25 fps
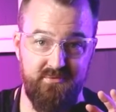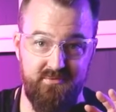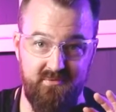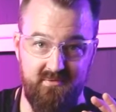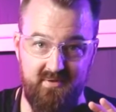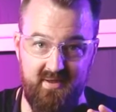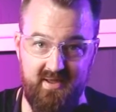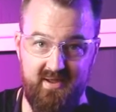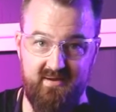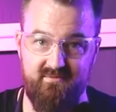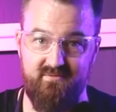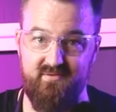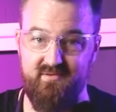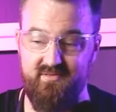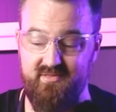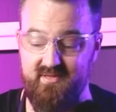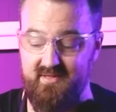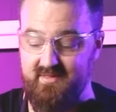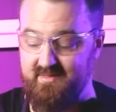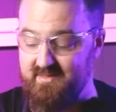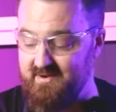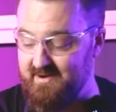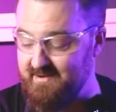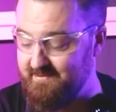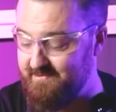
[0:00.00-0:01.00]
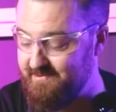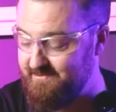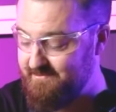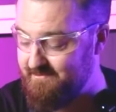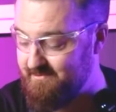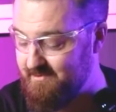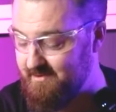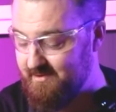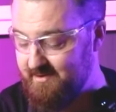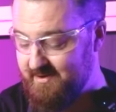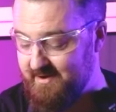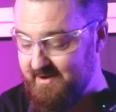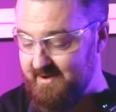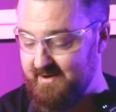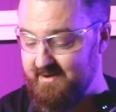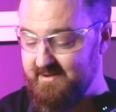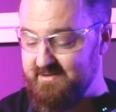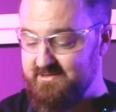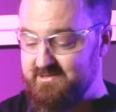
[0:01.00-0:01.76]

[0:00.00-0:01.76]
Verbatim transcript: through everything that I've thrown at it.